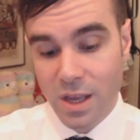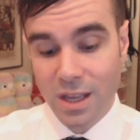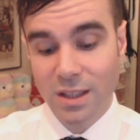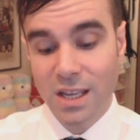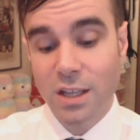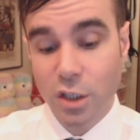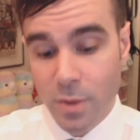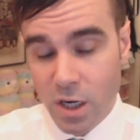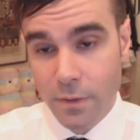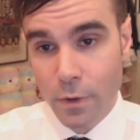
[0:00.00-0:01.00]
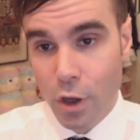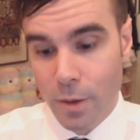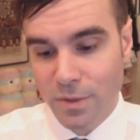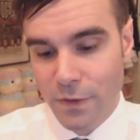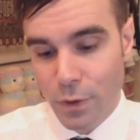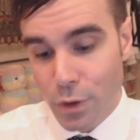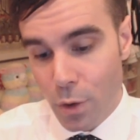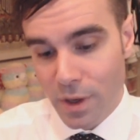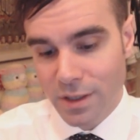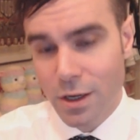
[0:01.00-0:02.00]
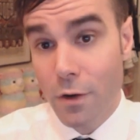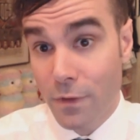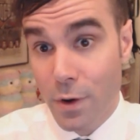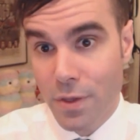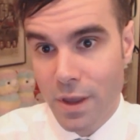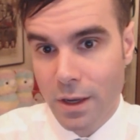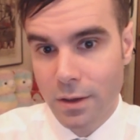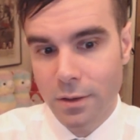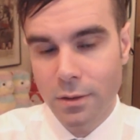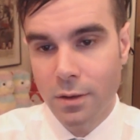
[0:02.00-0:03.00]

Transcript: and the intermediate volumes, if you notice, are very thick.